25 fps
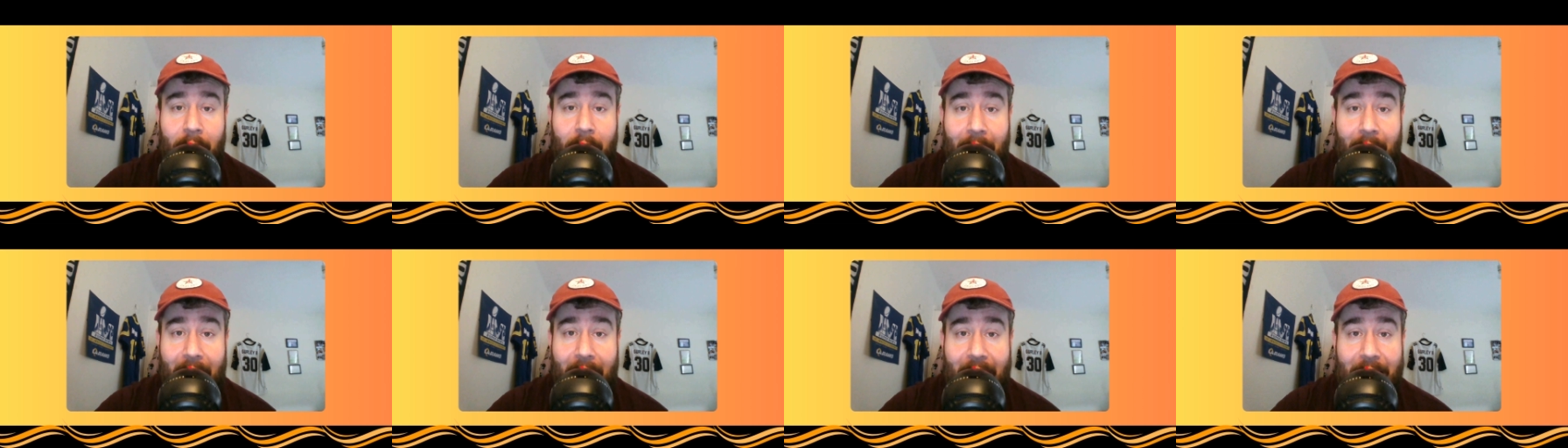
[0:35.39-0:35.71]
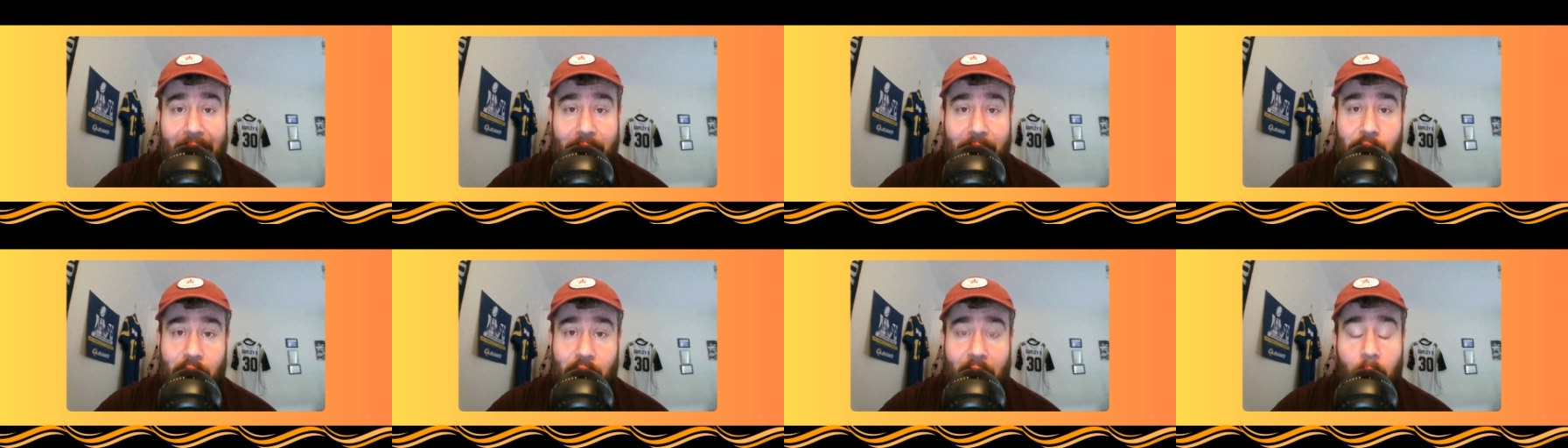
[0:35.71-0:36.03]

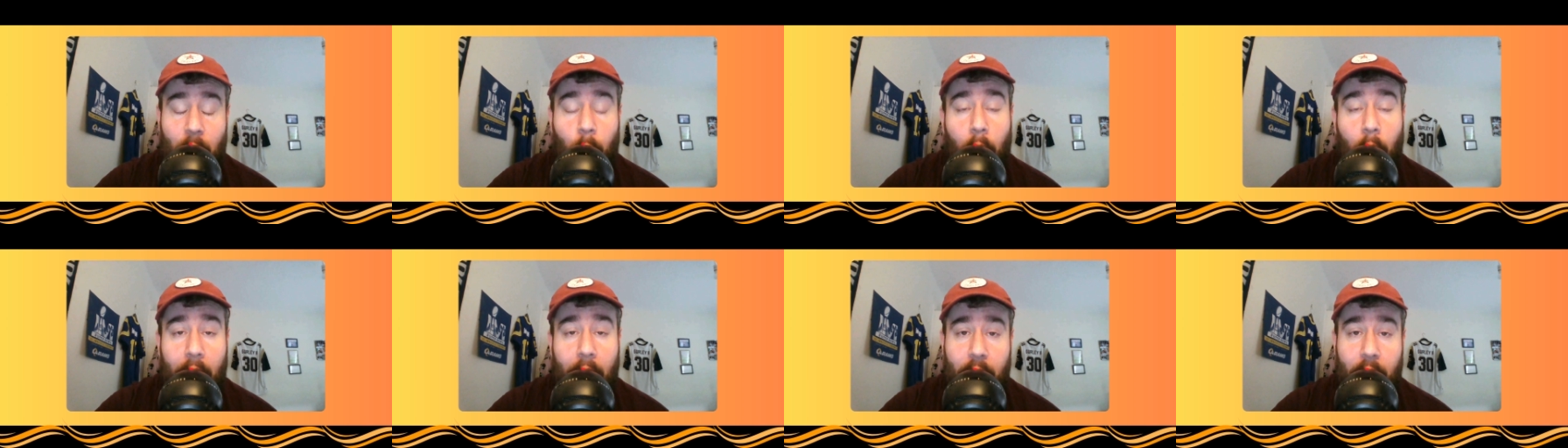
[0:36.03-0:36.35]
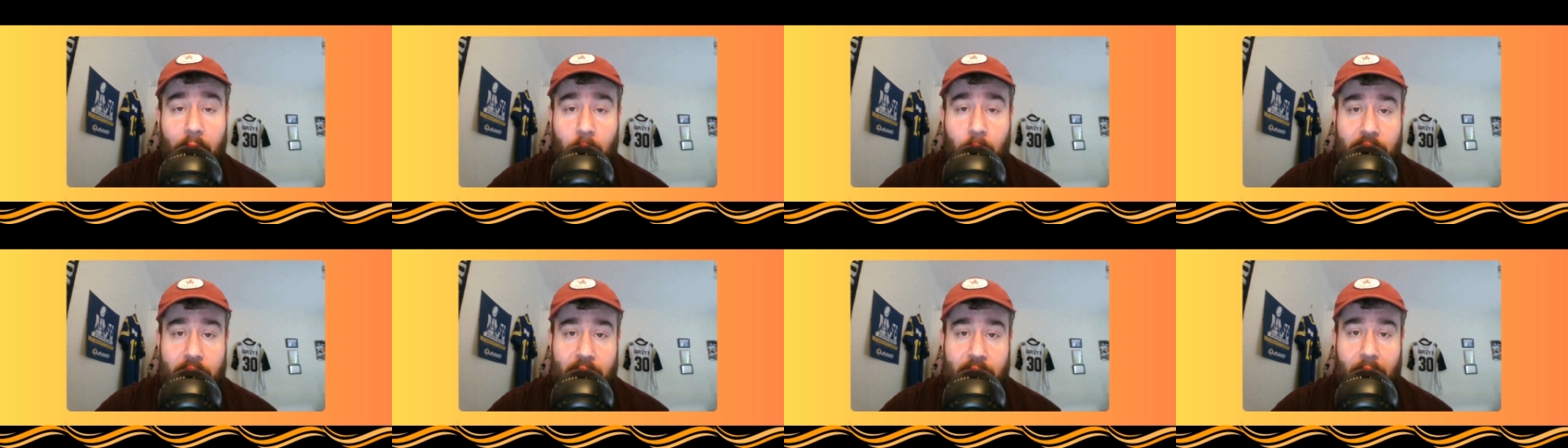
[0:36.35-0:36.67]
as a wide
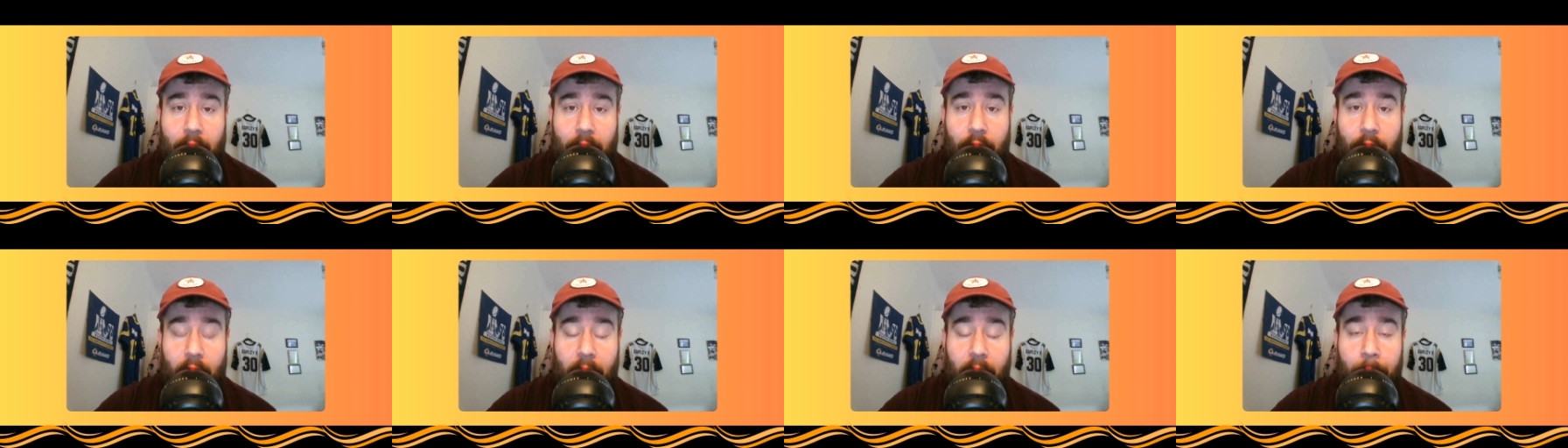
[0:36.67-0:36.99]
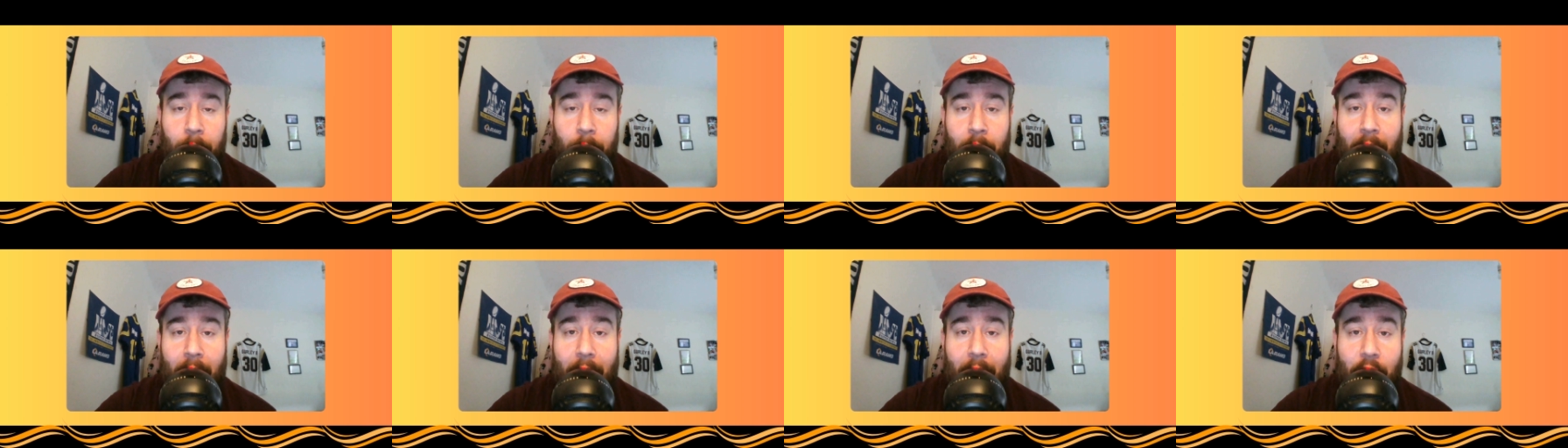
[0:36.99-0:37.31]
receiver
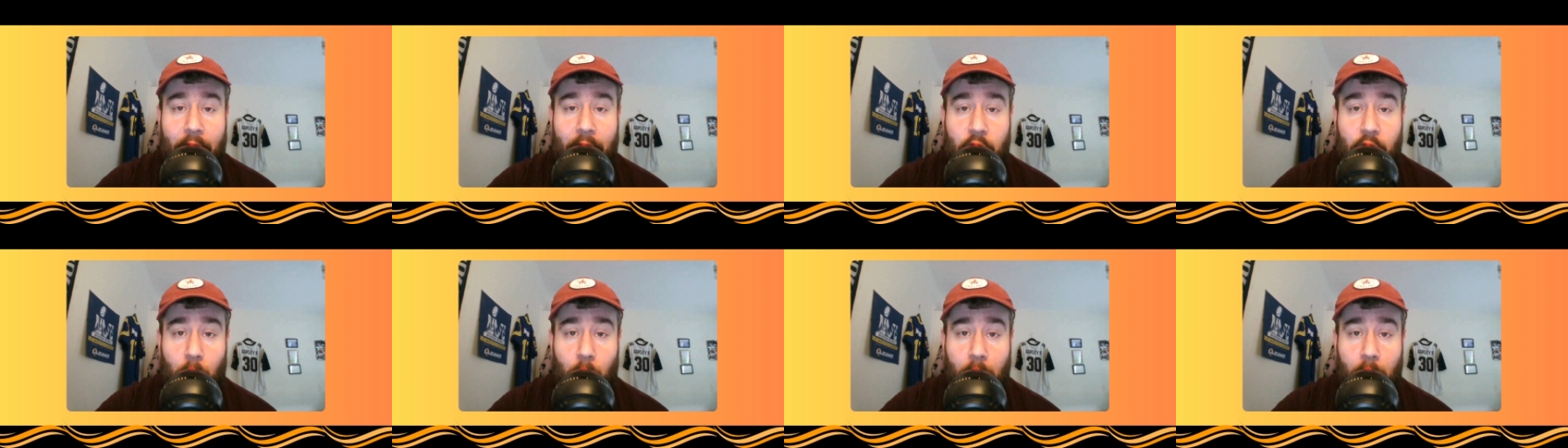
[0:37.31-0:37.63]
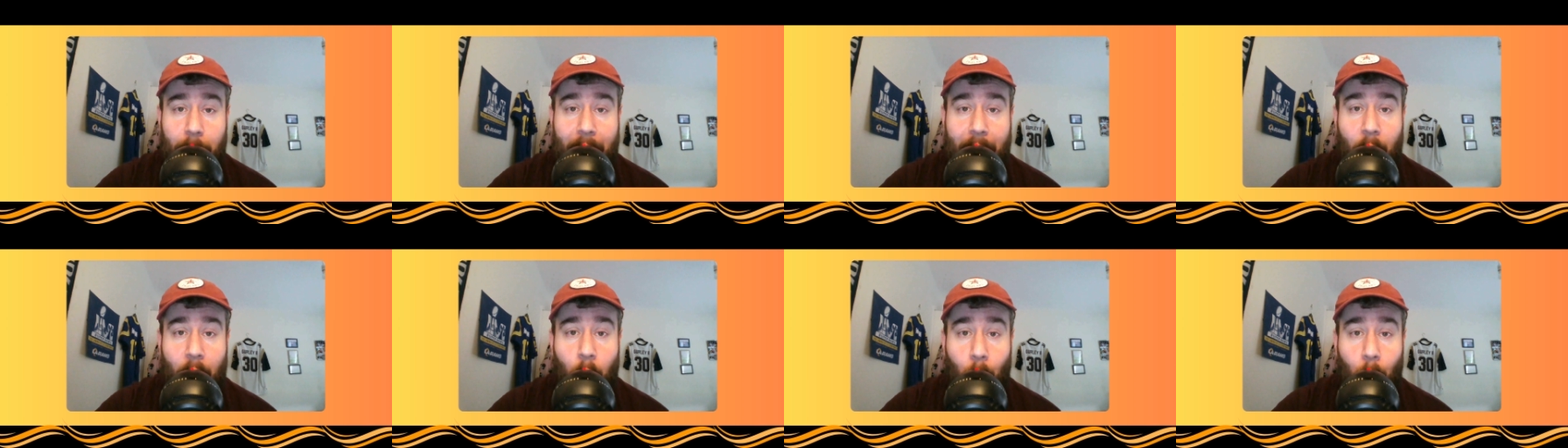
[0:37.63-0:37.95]
and talk
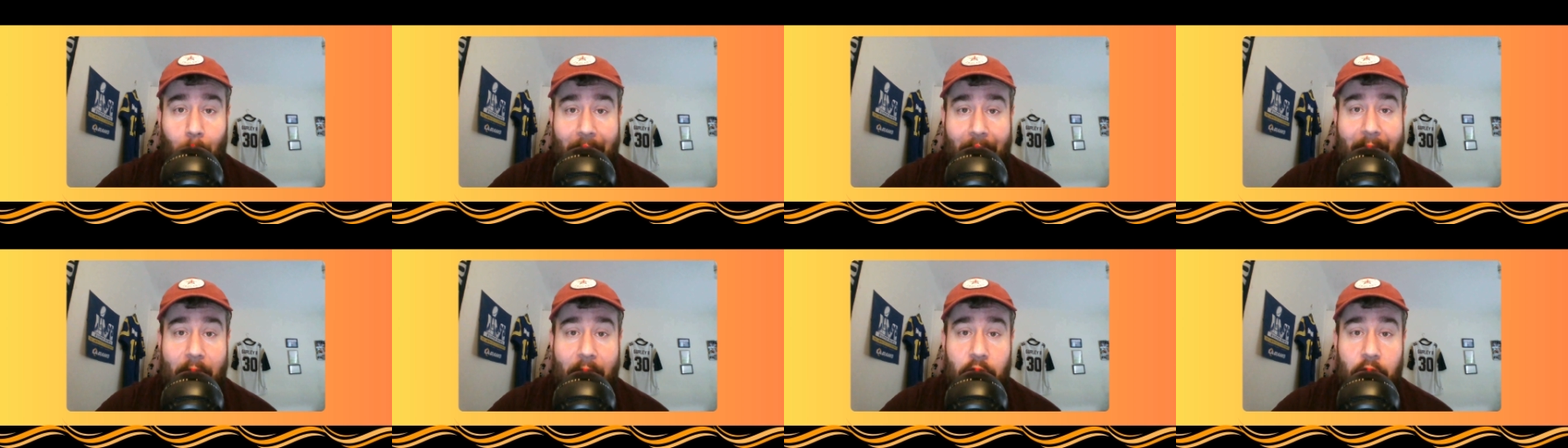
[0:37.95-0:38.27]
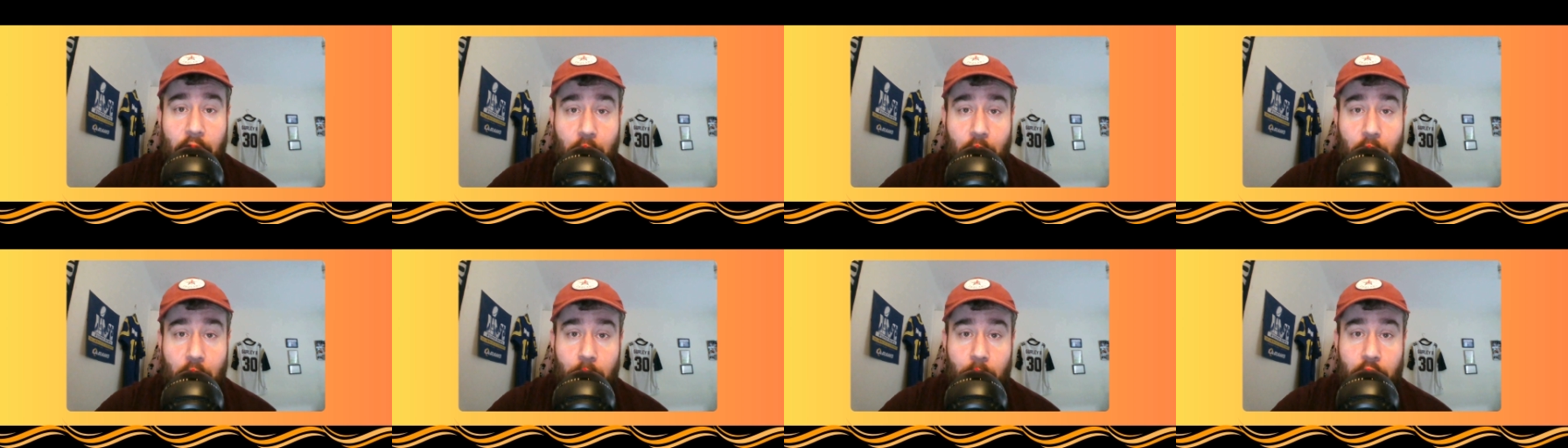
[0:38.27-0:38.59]
about where
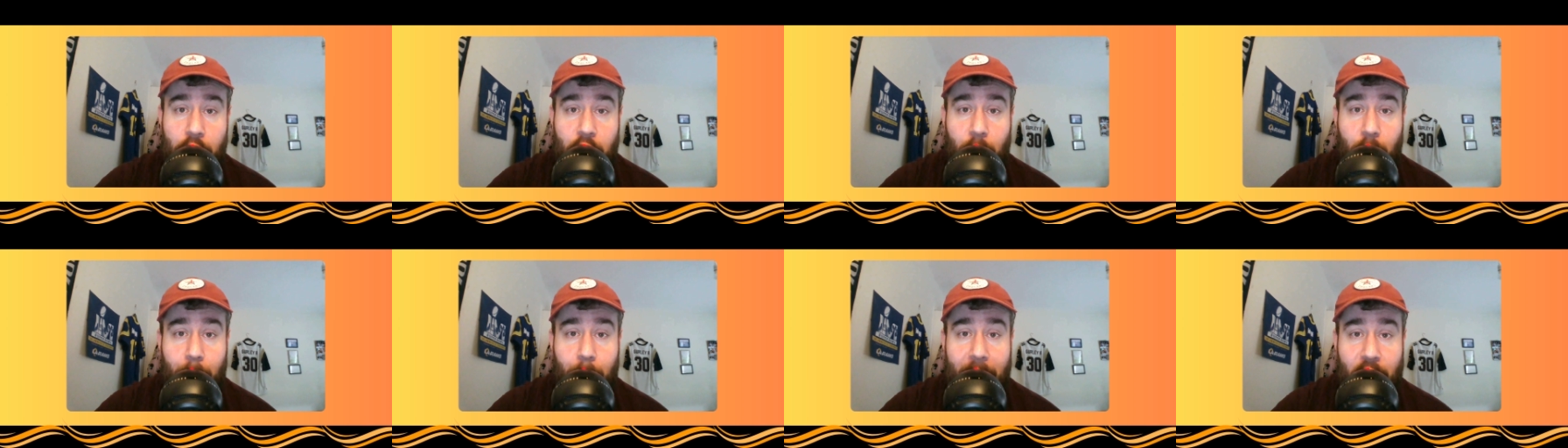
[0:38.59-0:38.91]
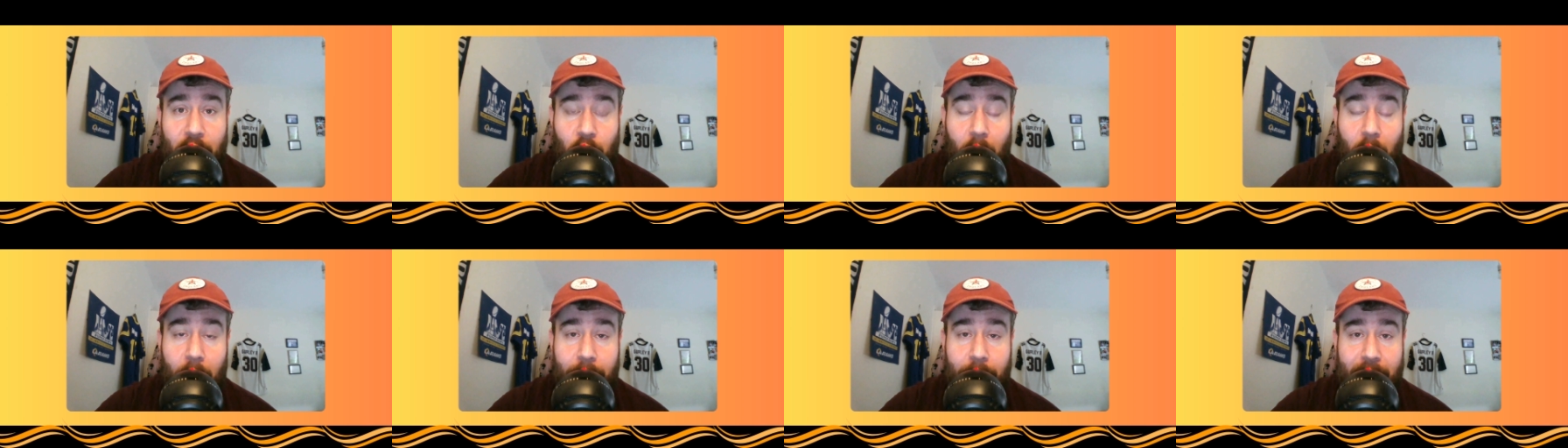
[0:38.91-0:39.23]
you should be
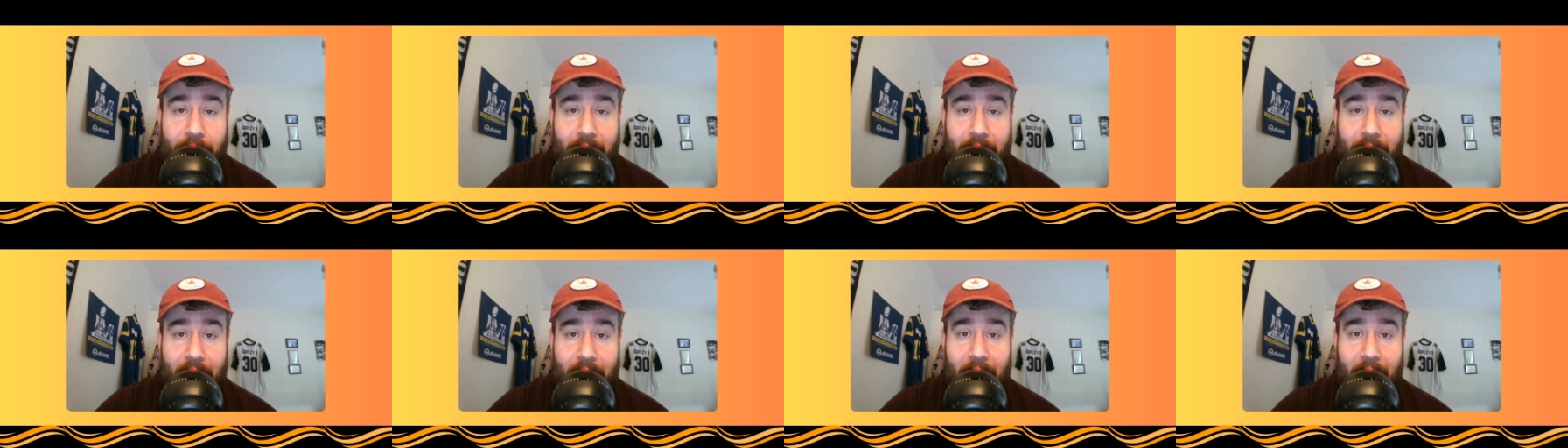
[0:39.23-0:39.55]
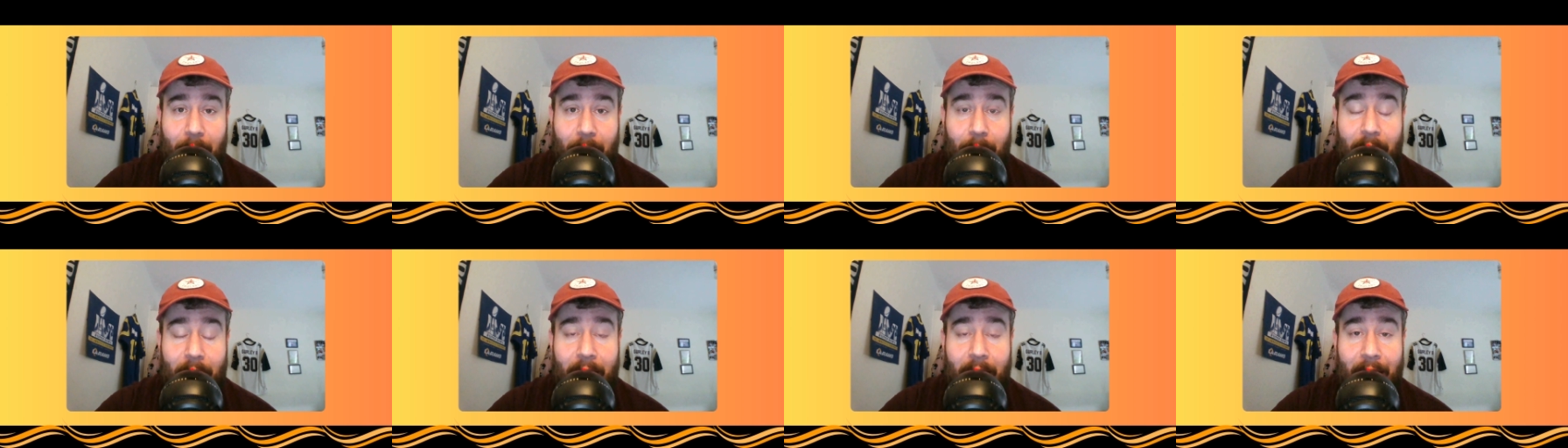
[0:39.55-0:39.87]
drafting him